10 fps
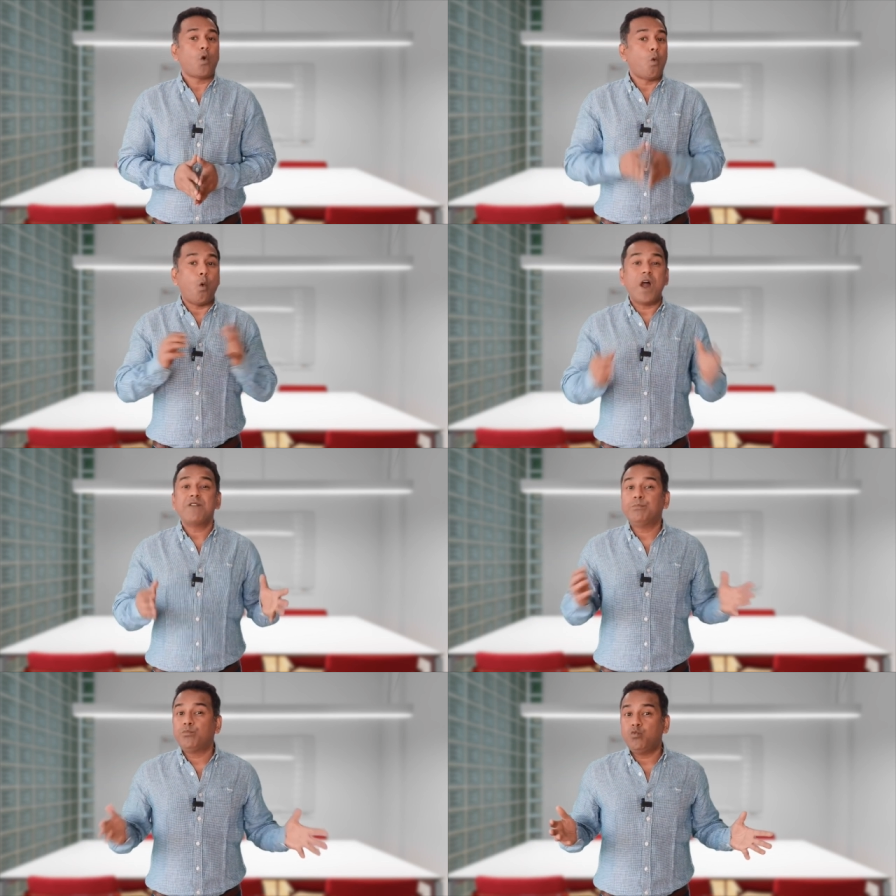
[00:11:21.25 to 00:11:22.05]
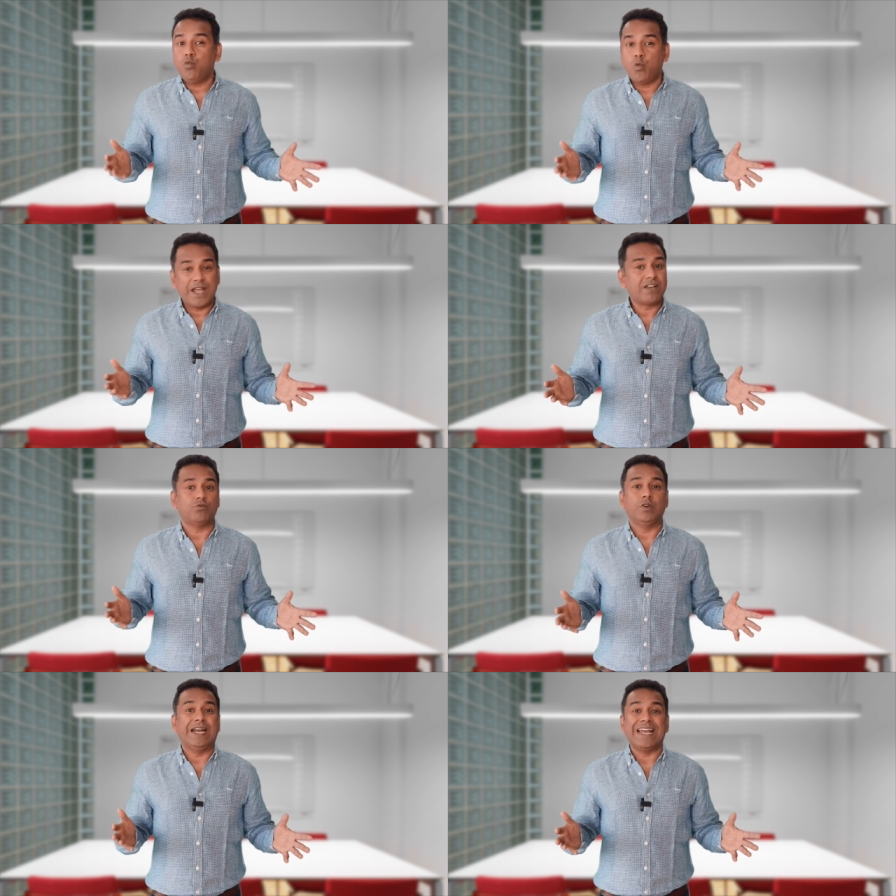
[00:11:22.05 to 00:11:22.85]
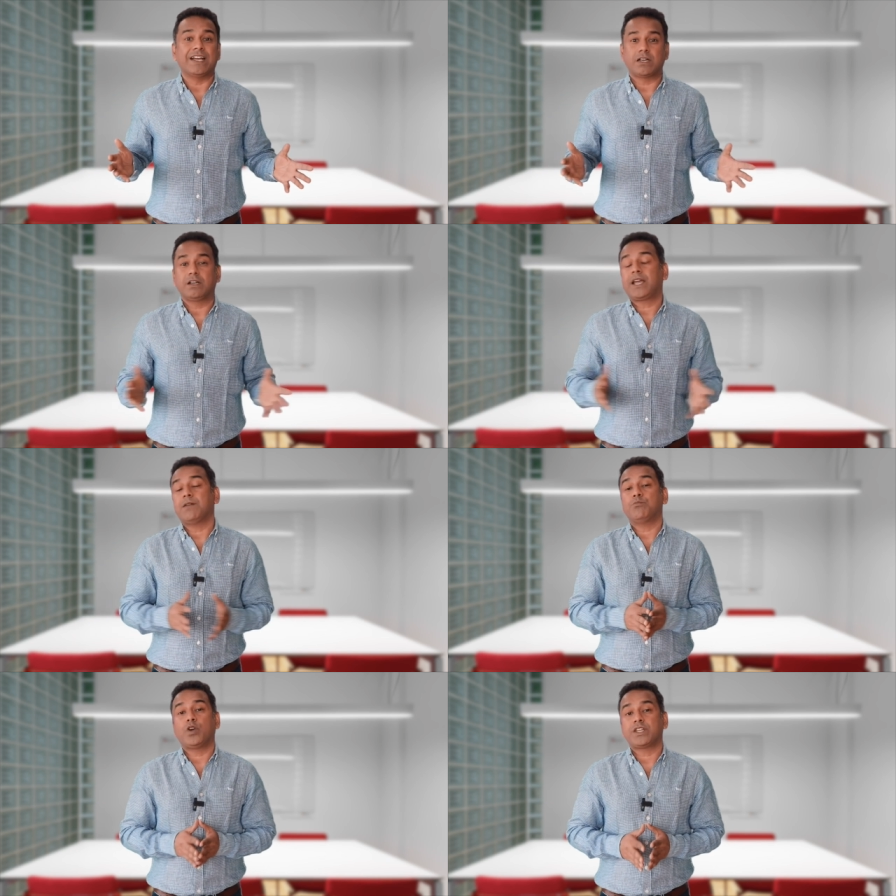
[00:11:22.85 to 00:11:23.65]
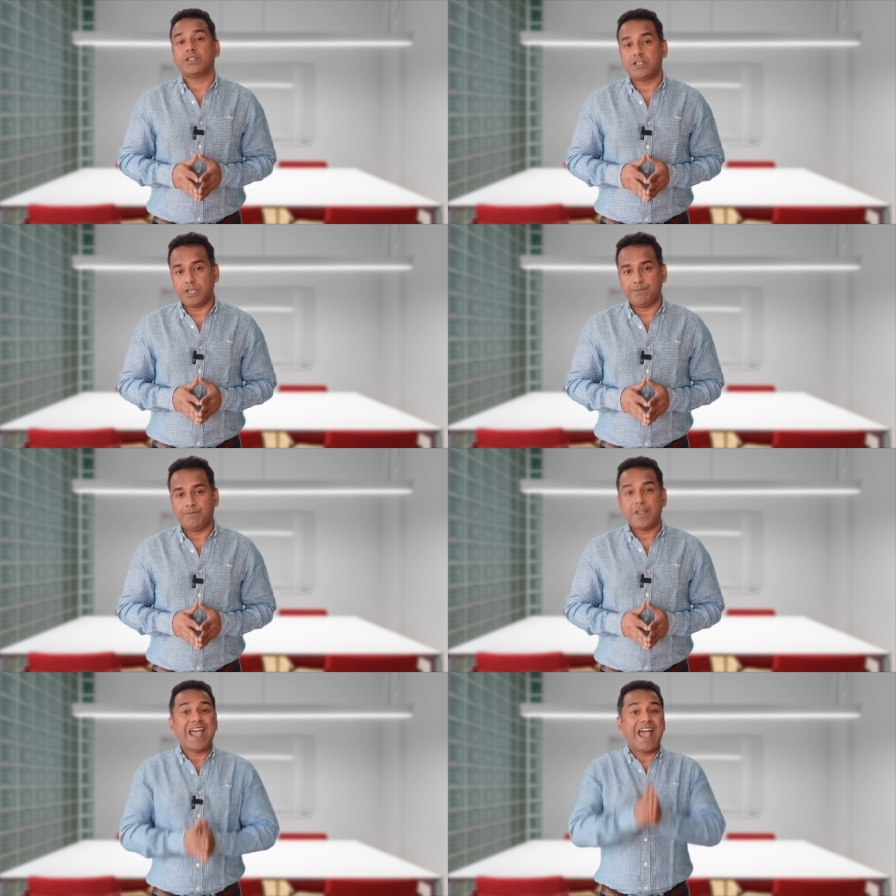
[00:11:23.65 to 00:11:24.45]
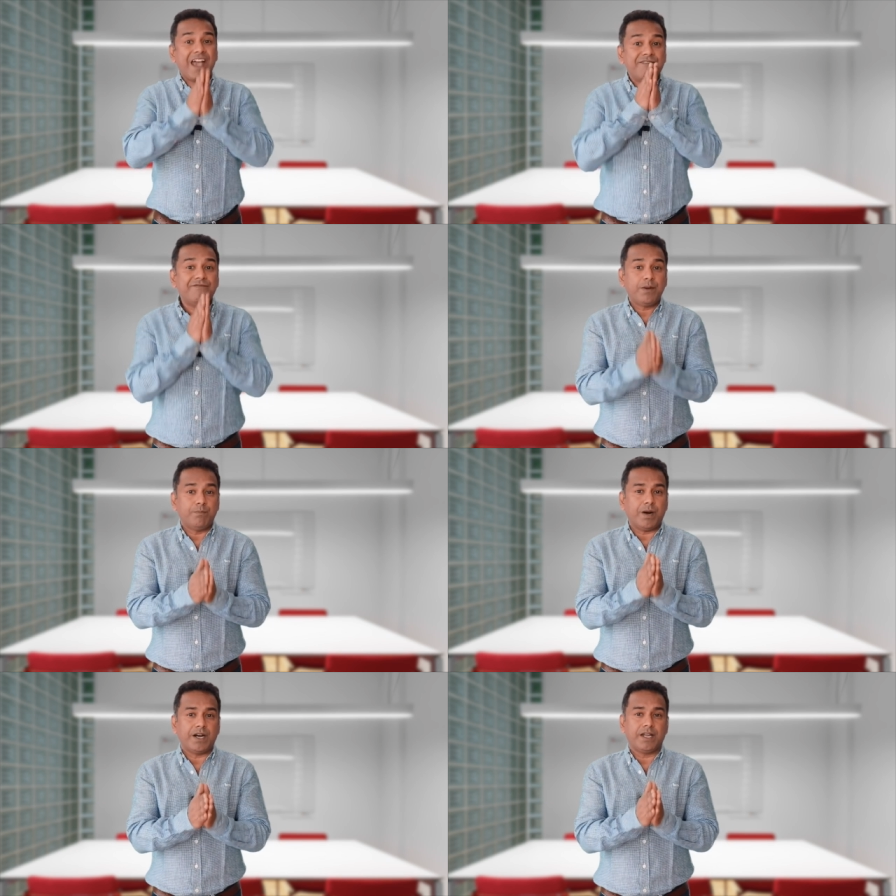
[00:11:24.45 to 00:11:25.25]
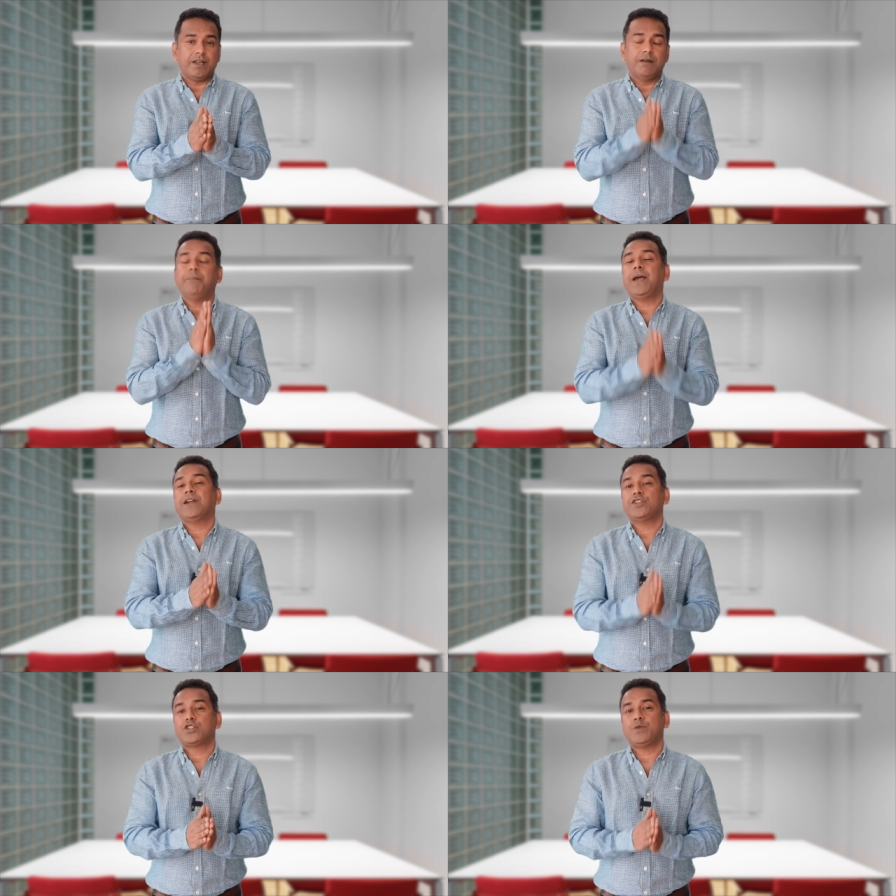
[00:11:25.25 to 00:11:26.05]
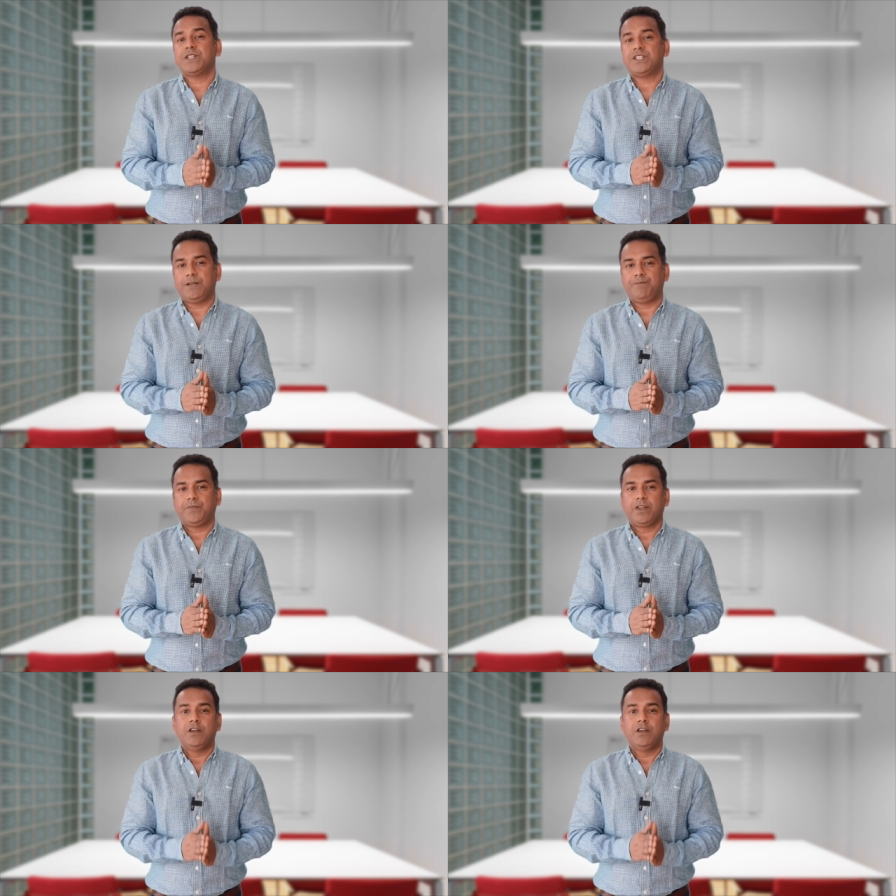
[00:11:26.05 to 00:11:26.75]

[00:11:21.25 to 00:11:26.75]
One weak link can break the team. Everybody matters to a team.